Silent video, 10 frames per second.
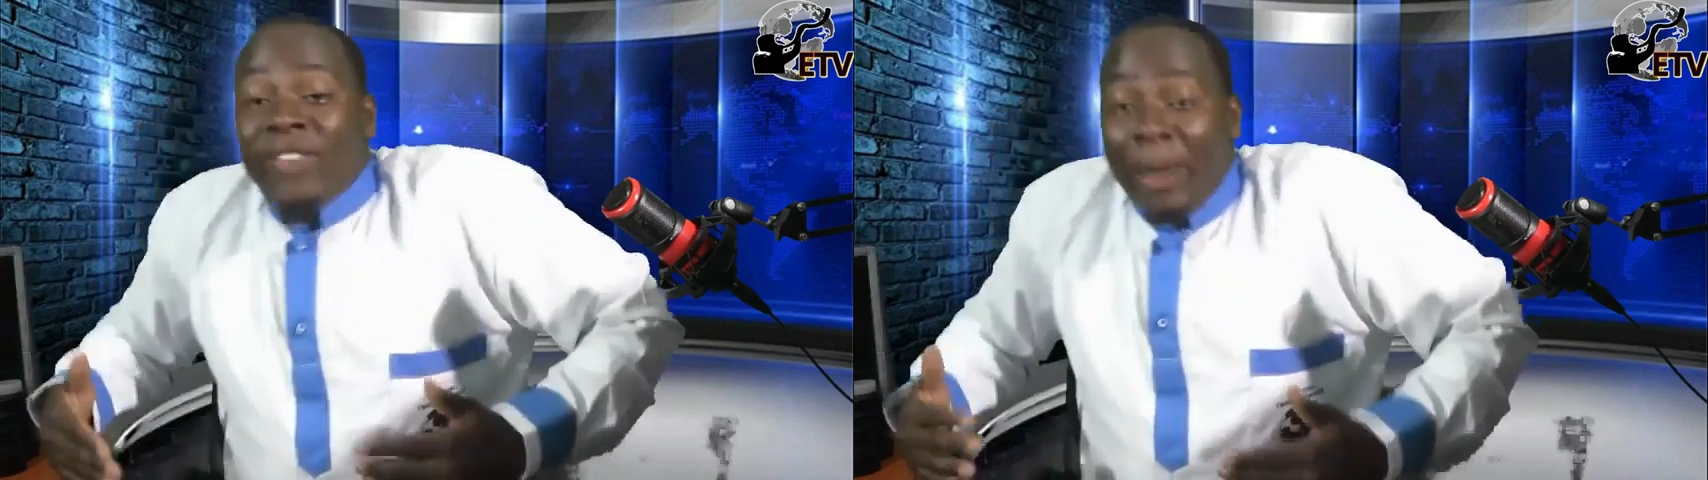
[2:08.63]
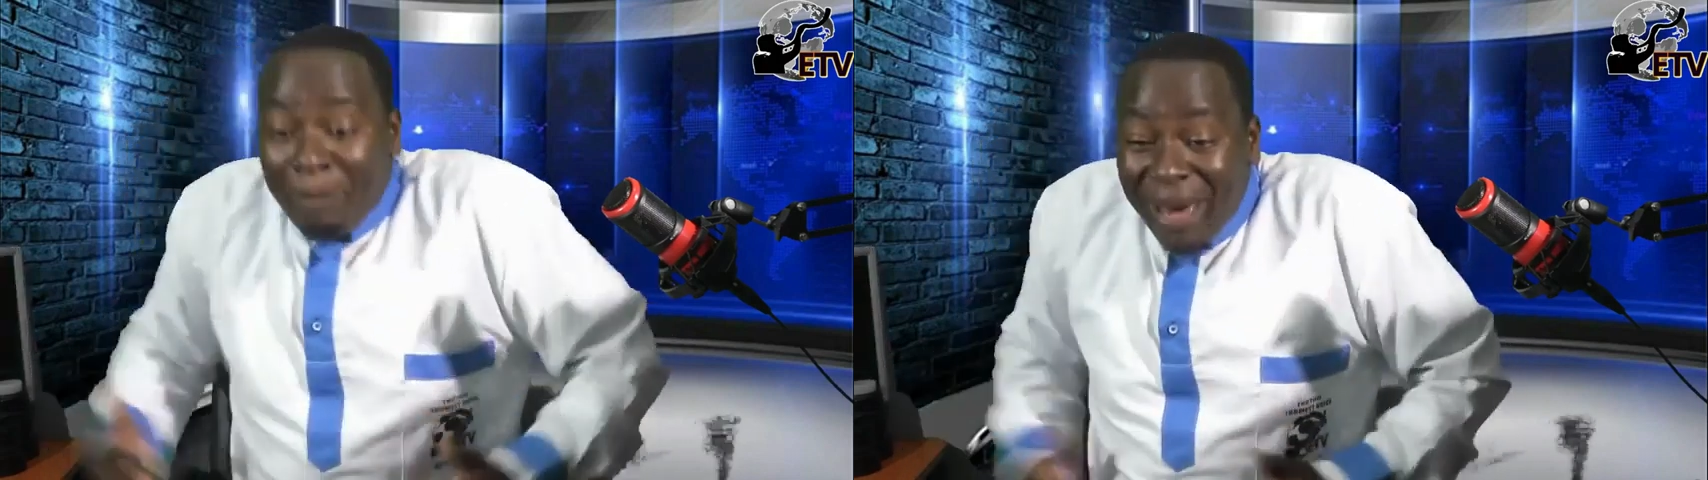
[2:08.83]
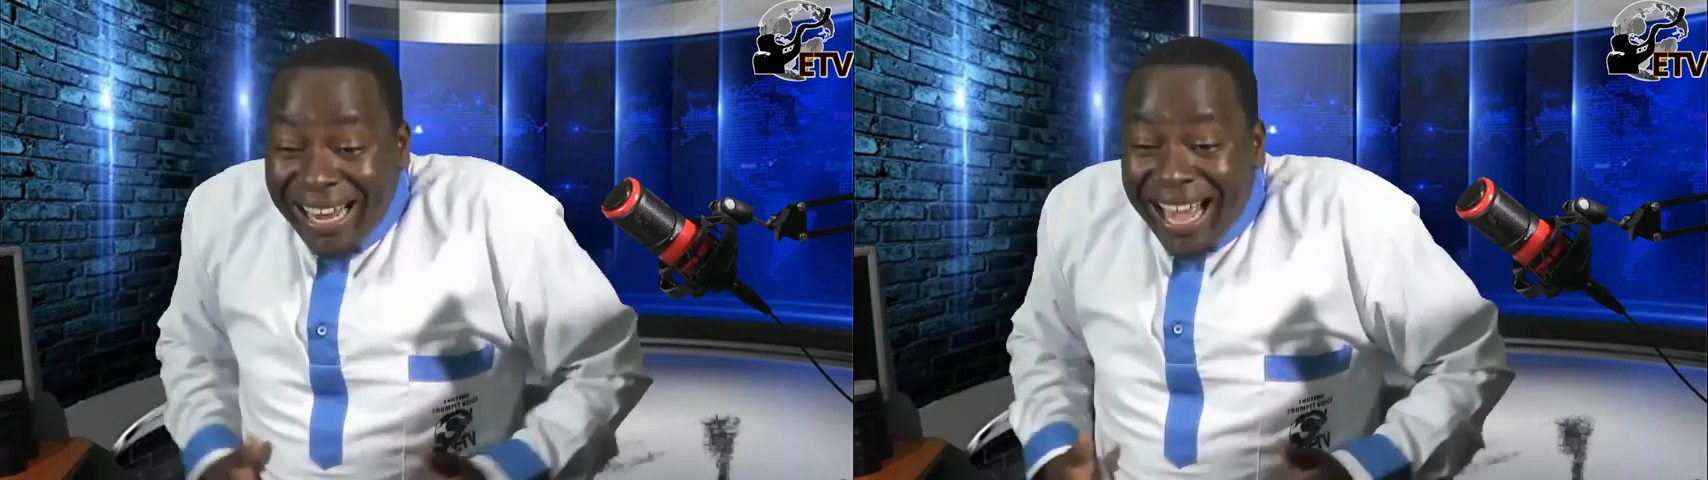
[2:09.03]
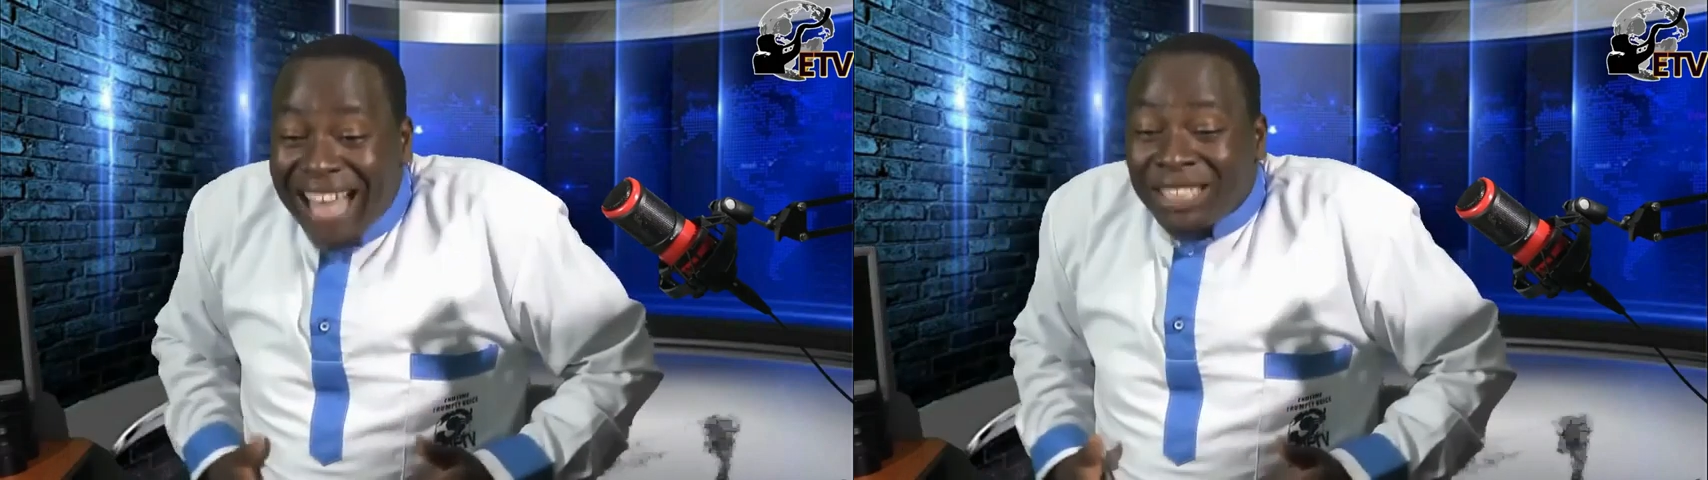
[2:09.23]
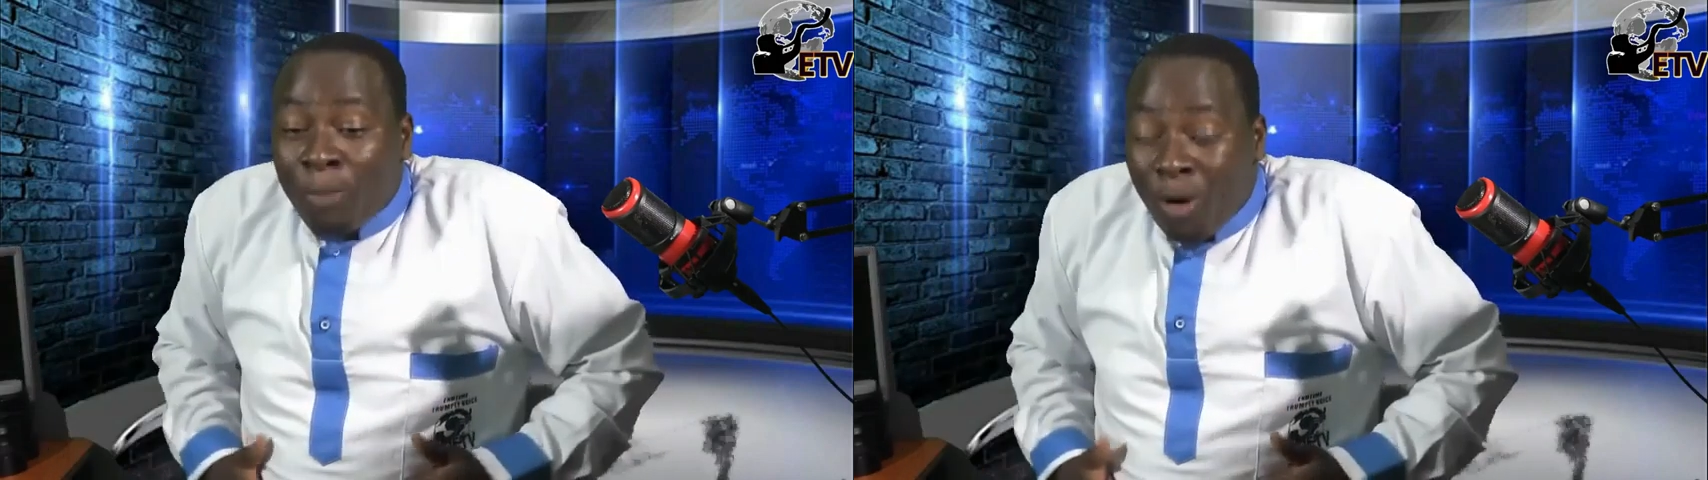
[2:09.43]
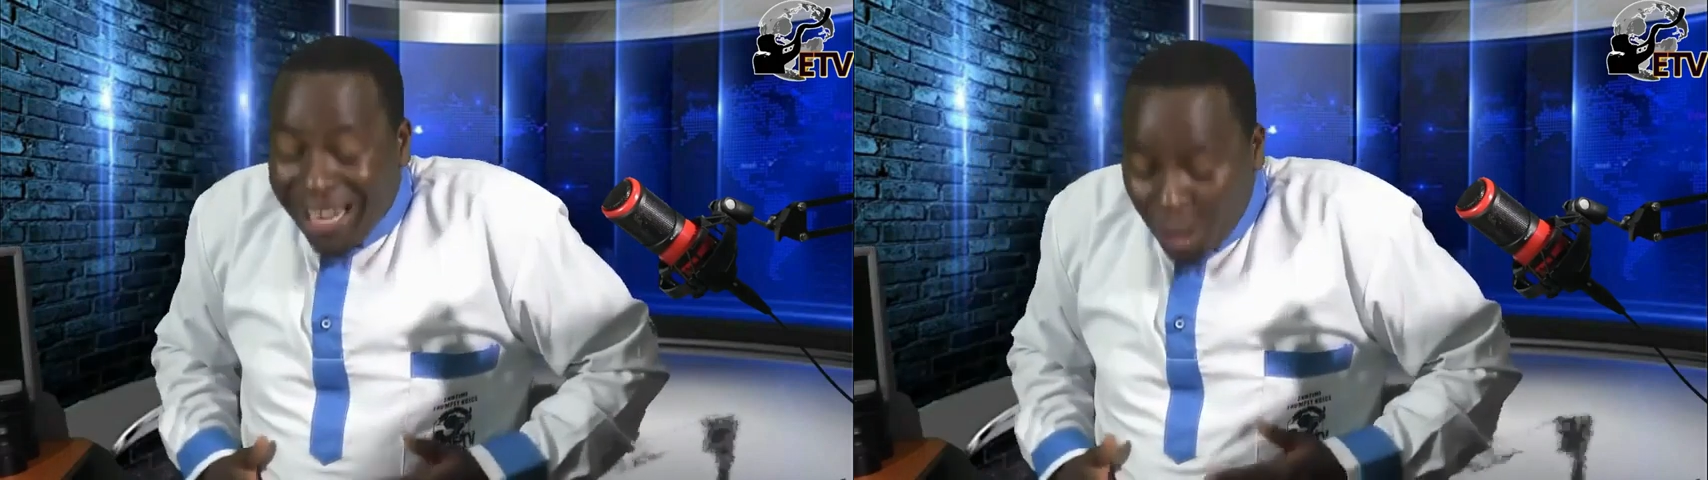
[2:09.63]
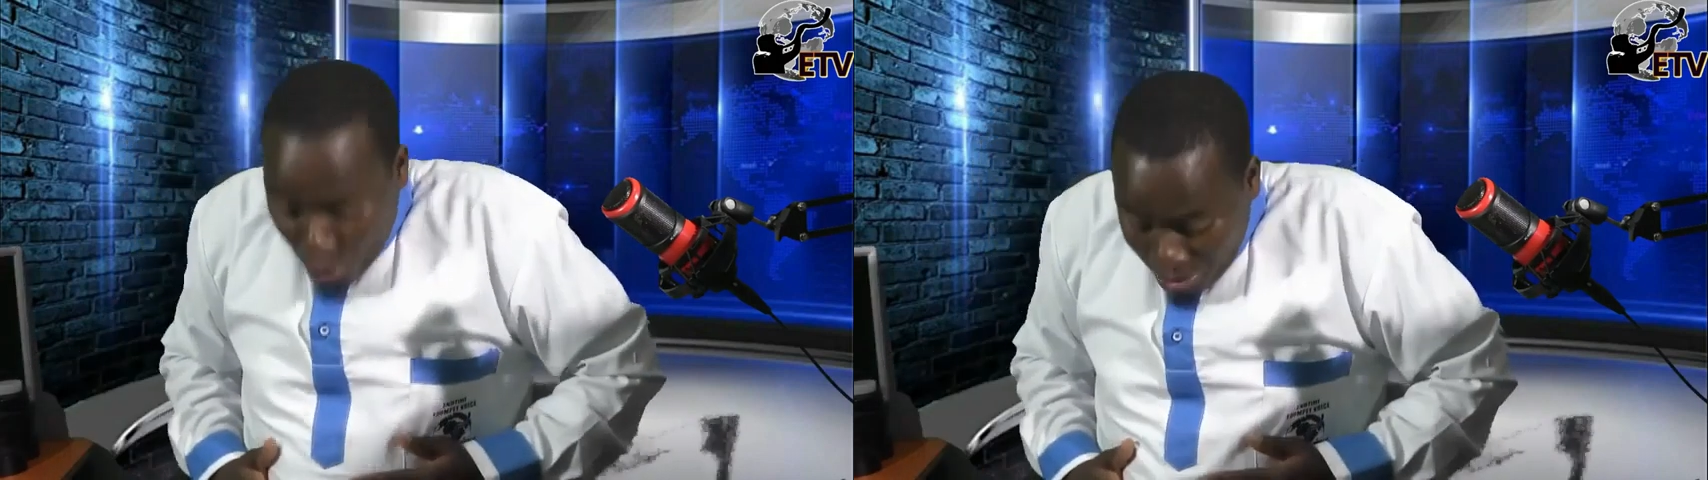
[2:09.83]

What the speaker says: the belly has spoken to